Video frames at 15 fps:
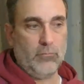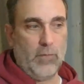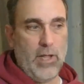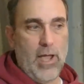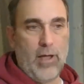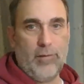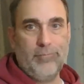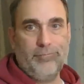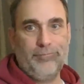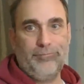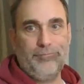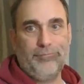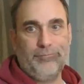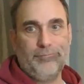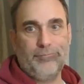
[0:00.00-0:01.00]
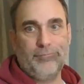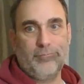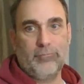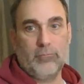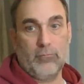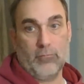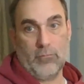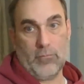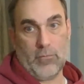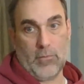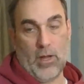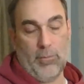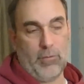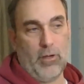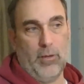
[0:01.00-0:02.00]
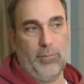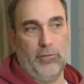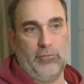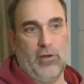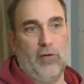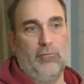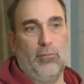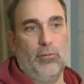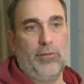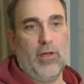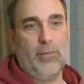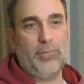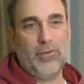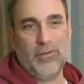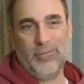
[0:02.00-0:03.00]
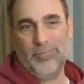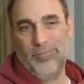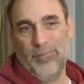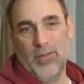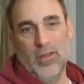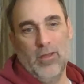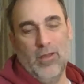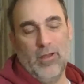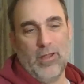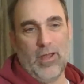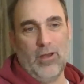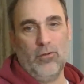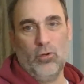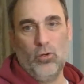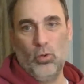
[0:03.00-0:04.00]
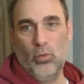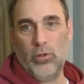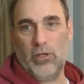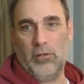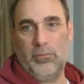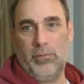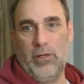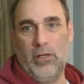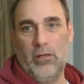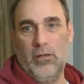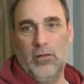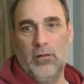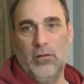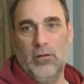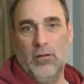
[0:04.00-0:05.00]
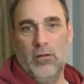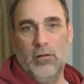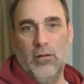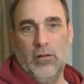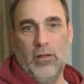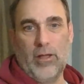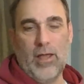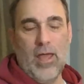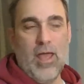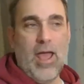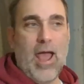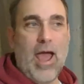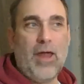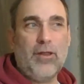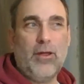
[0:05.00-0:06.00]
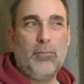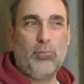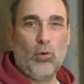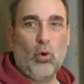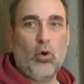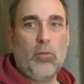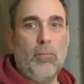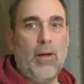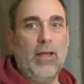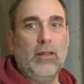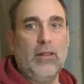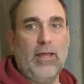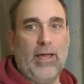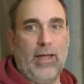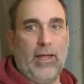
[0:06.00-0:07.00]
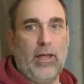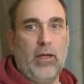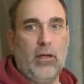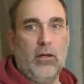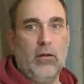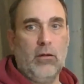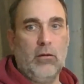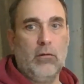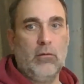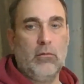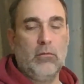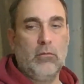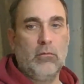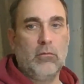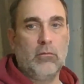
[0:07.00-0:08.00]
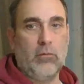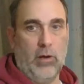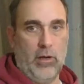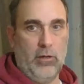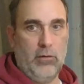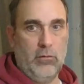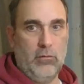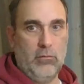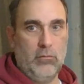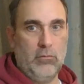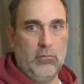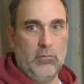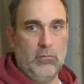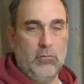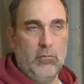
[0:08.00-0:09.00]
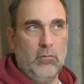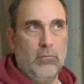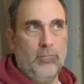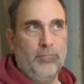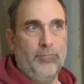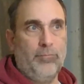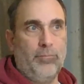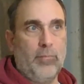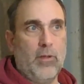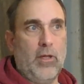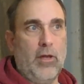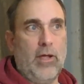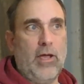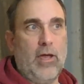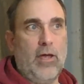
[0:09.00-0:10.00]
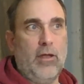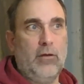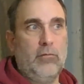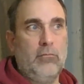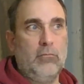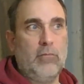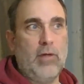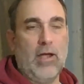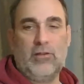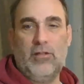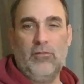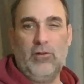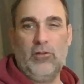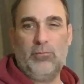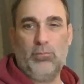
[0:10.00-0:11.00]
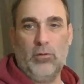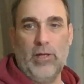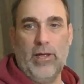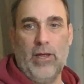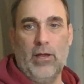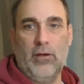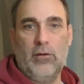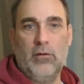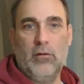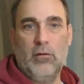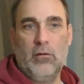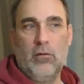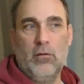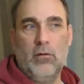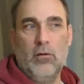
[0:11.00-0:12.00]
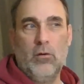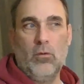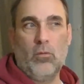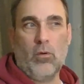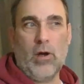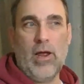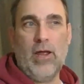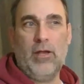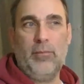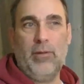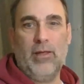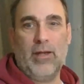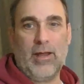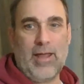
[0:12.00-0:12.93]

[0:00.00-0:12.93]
yeah, I'm kind of pissed off about that. But again, who wouldn't be? Like, had I broke my leg, right? And I had activities planned where I had to be in a